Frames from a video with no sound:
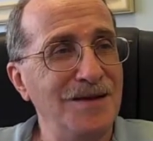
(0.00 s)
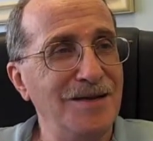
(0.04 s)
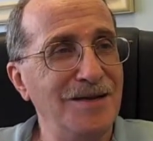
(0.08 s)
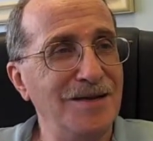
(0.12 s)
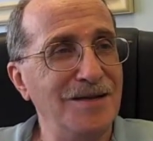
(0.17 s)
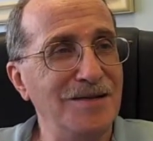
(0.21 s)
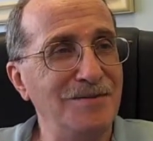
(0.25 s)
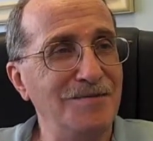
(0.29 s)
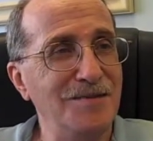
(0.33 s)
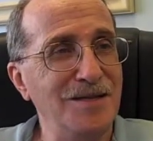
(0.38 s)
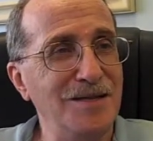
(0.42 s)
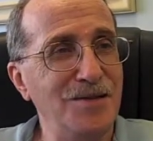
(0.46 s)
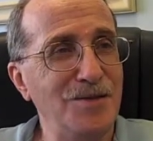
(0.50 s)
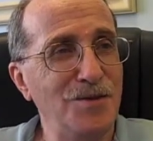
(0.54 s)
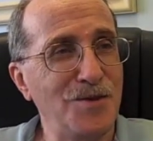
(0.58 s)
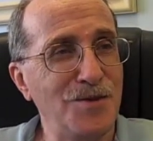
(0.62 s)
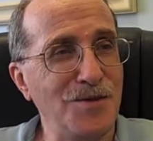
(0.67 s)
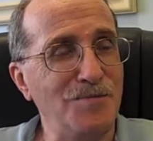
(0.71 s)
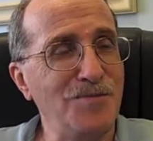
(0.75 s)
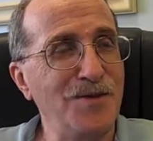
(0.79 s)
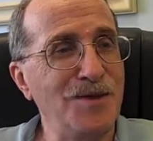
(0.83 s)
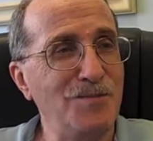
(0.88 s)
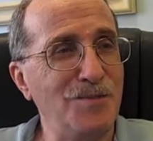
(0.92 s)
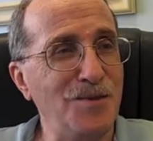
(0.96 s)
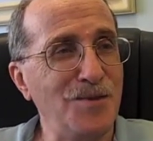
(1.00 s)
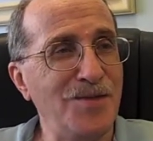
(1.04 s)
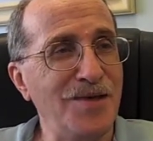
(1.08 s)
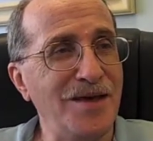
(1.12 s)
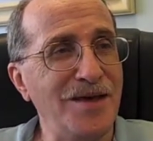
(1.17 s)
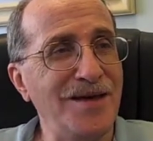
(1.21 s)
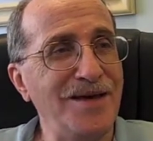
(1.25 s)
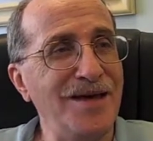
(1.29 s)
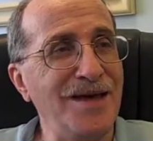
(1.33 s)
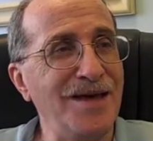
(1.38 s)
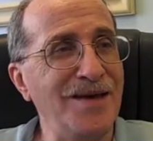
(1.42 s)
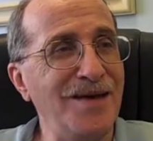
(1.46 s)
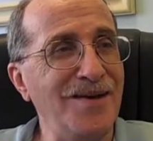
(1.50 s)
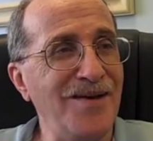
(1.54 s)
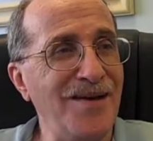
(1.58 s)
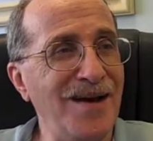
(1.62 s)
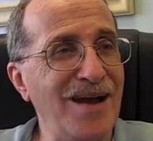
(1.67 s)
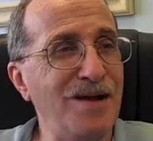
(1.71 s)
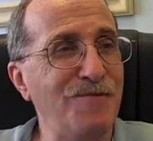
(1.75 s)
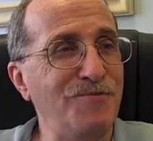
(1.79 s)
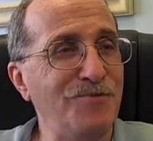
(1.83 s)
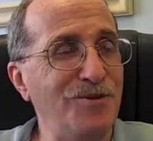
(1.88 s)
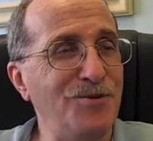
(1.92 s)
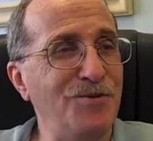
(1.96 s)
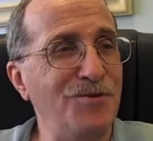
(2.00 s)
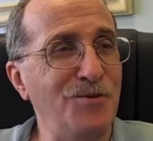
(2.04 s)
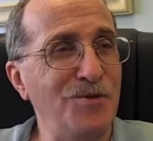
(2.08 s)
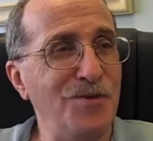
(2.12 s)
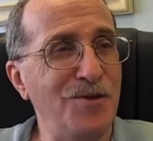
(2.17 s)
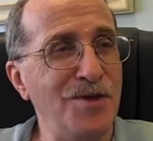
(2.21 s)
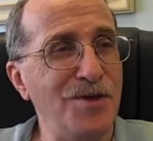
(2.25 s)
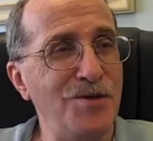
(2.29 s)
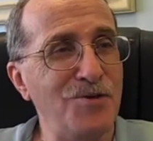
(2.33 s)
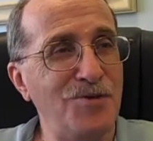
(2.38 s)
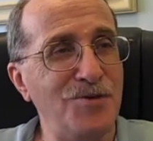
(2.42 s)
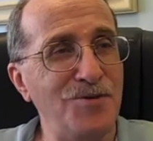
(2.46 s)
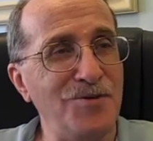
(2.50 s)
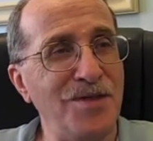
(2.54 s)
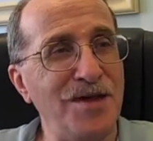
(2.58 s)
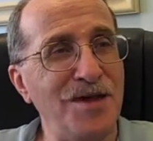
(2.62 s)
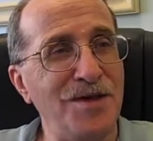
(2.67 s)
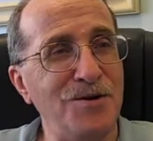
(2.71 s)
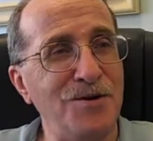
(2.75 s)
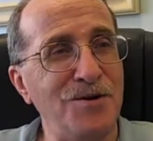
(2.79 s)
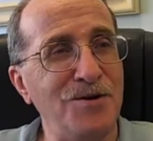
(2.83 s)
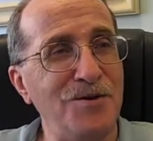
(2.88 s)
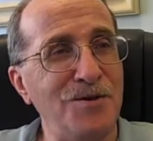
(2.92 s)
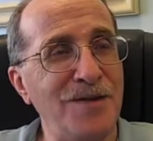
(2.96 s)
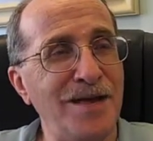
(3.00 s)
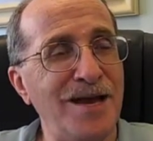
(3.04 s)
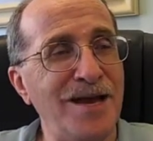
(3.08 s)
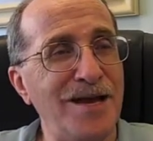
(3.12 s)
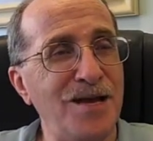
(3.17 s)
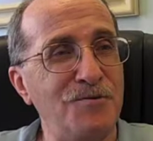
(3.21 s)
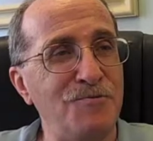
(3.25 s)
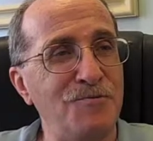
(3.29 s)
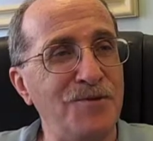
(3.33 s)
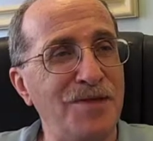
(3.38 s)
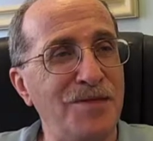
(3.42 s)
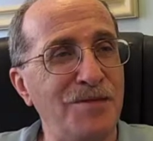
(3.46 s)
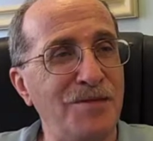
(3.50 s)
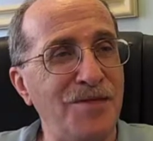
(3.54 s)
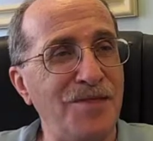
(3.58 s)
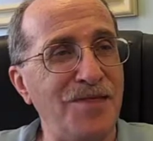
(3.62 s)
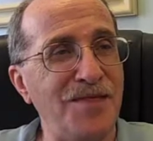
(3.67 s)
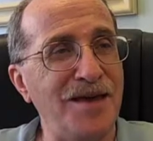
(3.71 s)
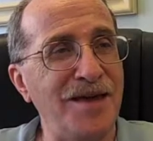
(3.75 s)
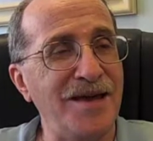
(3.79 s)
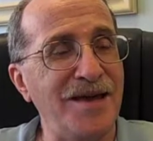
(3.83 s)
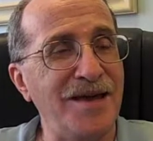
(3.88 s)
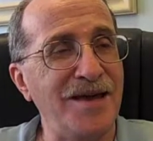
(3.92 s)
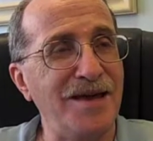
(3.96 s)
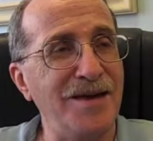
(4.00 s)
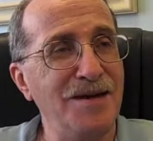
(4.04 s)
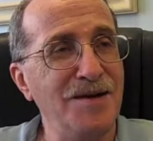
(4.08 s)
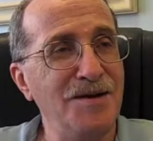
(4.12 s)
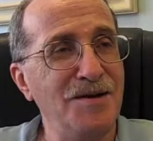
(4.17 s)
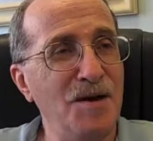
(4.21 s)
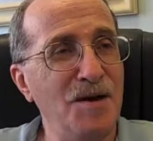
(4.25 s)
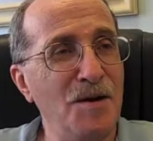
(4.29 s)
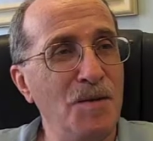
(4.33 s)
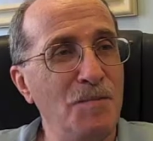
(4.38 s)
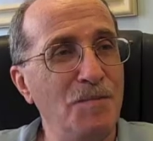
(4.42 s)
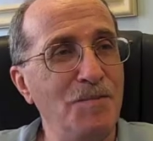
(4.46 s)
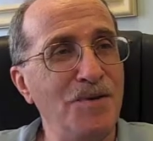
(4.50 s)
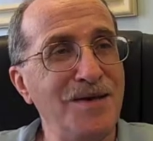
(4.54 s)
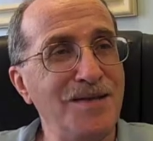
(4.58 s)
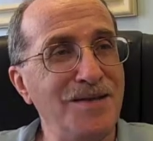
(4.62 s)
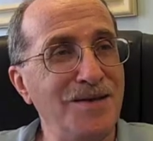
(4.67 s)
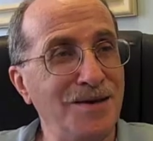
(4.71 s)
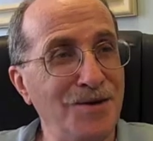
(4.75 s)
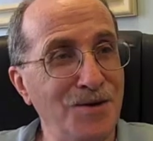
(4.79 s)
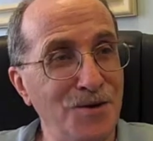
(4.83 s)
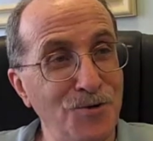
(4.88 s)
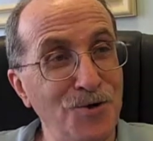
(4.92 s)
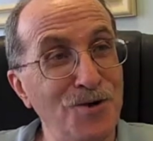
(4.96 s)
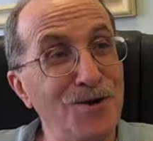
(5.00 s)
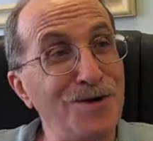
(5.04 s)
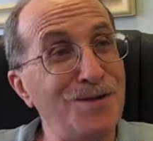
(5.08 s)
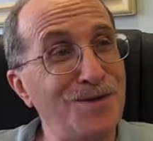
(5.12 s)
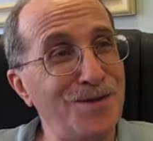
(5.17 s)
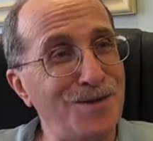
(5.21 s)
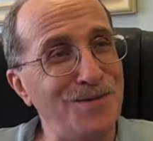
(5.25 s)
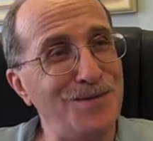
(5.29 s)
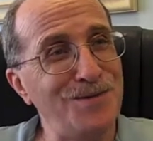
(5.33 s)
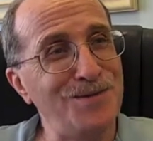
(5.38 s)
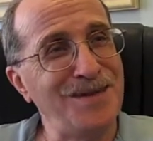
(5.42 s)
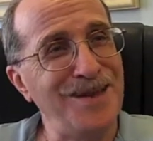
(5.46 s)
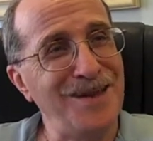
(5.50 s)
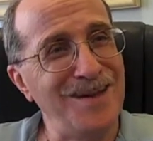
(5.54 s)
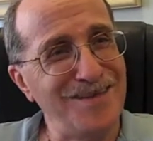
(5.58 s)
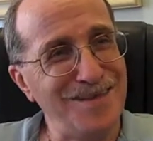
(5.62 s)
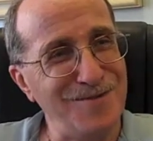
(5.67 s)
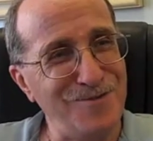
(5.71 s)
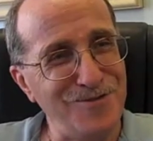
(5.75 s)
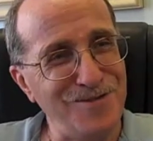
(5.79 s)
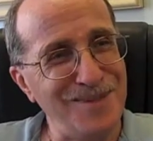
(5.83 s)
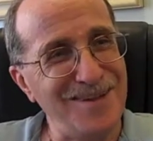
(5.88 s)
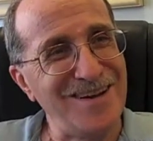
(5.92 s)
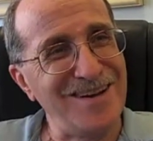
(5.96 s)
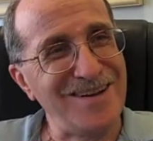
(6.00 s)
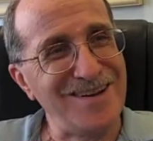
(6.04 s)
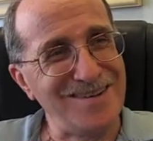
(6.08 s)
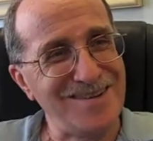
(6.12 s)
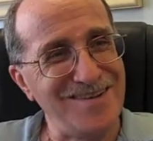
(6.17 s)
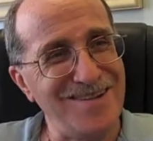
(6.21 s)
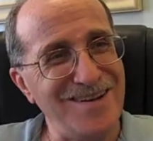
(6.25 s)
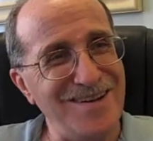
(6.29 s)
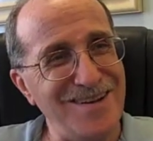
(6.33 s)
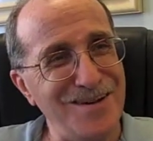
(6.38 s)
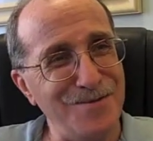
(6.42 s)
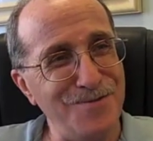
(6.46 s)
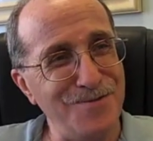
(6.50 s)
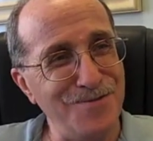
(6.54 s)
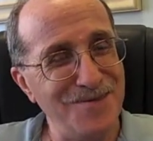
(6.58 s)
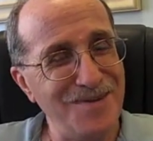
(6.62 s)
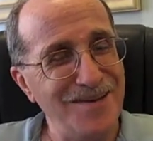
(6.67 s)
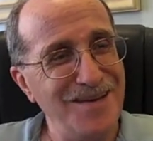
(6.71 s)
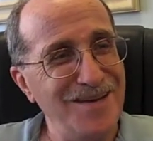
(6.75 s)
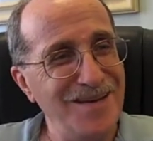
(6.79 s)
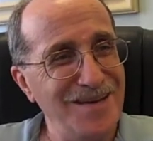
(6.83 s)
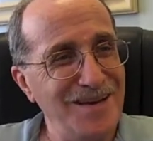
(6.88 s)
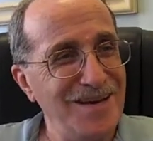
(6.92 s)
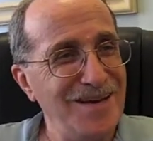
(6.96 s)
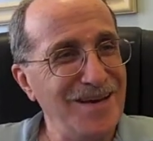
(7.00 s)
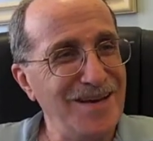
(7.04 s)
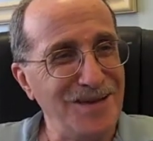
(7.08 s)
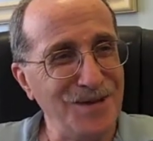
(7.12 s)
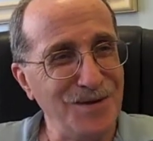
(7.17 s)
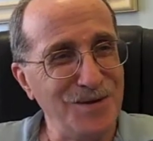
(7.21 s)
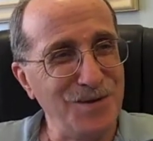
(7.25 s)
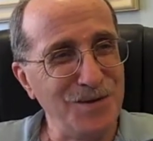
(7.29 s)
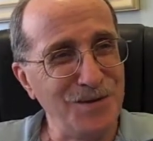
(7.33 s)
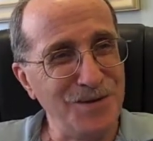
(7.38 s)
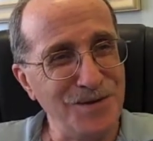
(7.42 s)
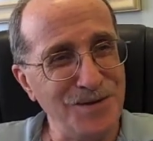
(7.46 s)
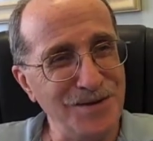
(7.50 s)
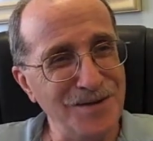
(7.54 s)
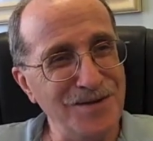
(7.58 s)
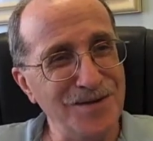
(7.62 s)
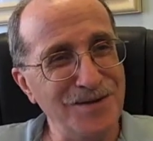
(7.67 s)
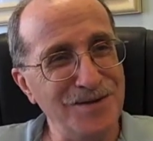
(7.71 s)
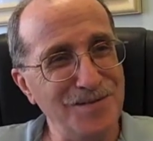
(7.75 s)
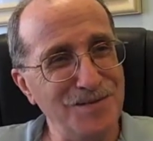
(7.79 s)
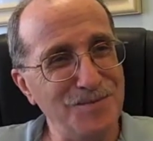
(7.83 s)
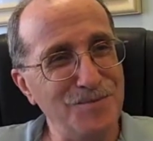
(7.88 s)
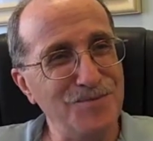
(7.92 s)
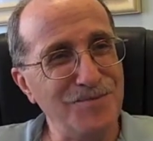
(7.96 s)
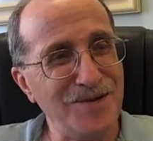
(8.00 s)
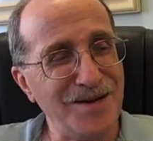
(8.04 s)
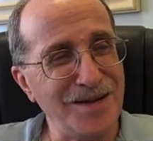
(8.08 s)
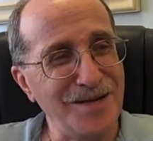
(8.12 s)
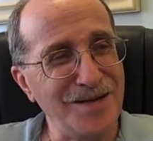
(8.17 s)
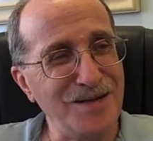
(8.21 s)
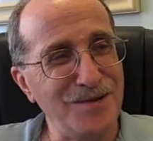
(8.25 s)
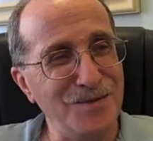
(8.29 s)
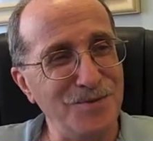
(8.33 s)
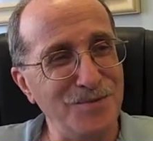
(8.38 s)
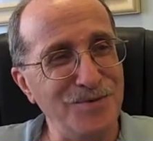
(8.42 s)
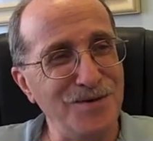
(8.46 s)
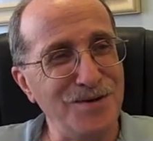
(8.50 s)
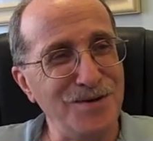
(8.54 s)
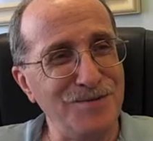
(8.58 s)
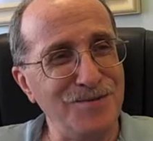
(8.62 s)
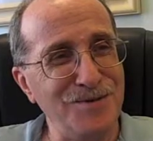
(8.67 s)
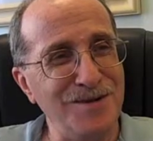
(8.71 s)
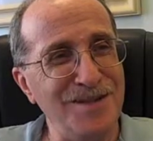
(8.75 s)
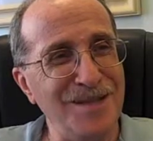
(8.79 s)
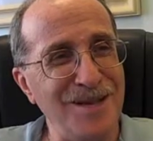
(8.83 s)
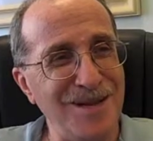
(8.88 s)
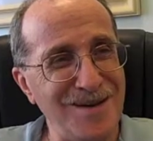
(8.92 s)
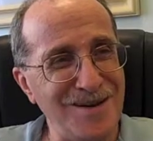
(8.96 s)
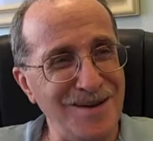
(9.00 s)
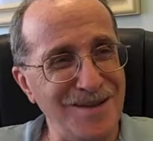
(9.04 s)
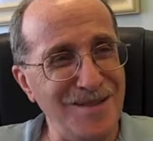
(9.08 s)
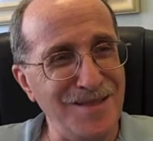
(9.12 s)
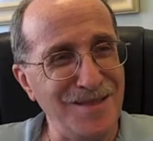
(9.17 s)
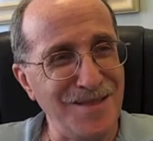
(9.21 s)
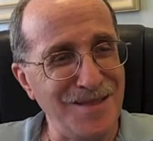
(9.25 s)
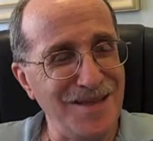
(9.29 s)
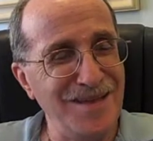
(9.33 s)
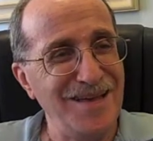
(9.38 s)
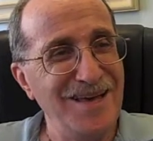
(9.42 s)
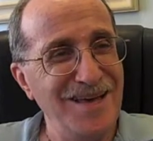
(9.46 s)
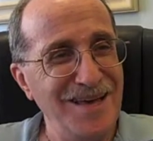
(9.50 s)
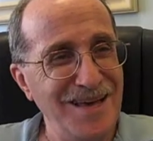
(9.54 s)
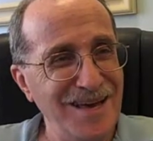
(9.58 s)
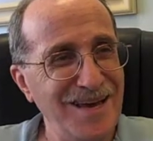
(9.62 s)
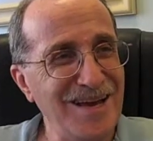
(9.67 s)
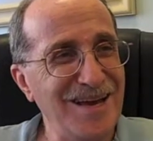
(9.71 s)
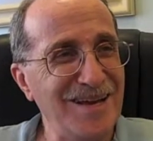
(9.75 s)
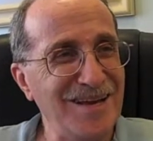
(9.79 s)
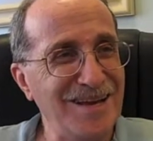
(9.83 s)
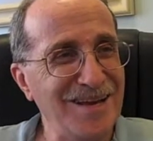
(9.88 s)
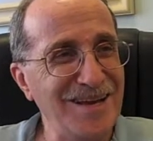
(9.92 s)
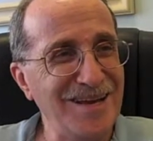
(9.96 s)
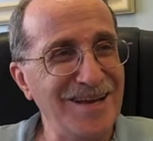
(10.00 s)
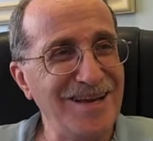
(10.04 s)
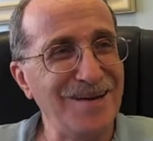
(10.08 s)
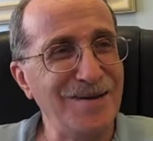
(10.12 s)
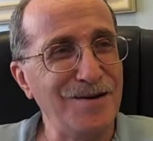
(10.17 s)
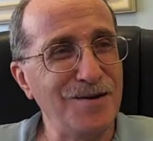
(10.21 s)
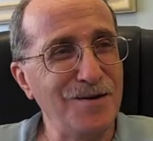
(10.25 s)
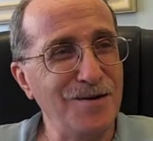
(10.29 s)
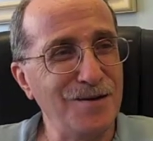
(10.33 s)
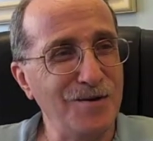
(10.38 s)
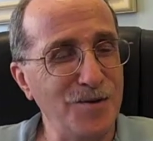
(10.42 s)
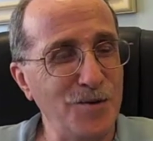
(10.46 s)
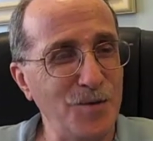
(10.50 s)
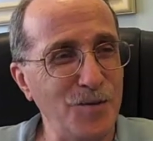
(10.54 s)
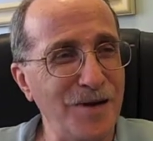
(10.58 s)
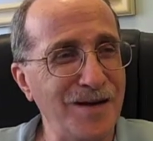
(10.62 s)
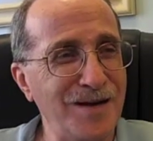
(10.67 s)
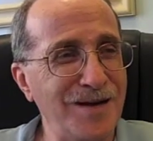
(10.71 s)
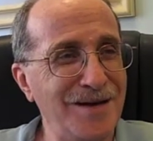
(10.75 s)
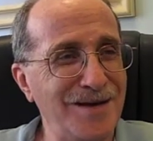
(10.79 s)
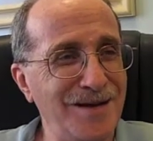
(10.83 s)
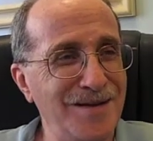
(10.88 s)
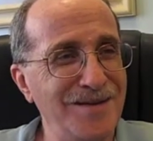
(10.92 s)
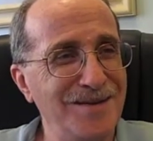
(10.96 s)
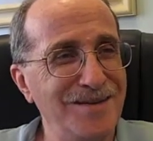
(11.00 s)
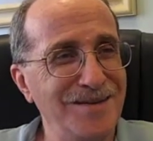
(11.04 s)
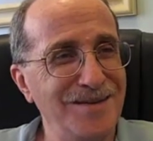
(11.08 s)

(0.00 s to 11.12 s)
I mean, some people think, yeah, you have to do this, do that whole handwritten thing, but you could also take the flash drive and go to the, bring it to the Board of Elections and get a quick,